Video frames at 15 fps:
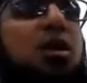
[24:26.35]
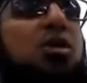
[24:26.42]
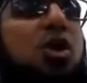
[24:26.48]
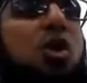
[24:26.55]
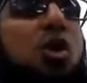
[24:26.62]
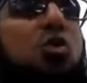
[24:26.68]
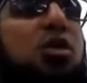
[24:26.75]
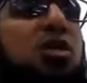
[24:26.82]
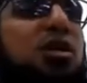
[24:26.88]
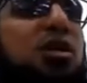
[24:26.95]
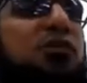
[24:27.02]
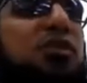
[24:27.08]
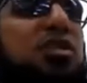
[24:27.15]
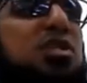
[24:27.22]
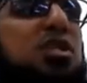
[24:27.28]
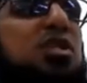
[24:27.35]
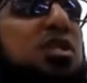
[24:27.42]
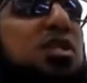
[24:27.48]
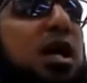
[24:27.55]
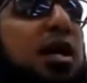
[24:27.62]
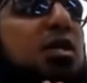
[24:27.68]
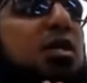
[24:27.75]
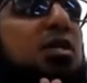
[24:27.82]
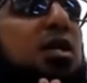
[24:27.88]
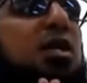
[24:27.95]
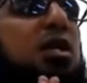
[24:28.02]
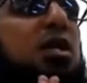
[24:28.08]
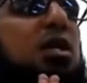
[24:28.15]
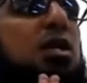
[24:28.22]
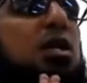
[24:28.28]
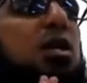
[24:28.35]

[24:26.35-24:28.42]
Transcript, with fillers: The only differences are in the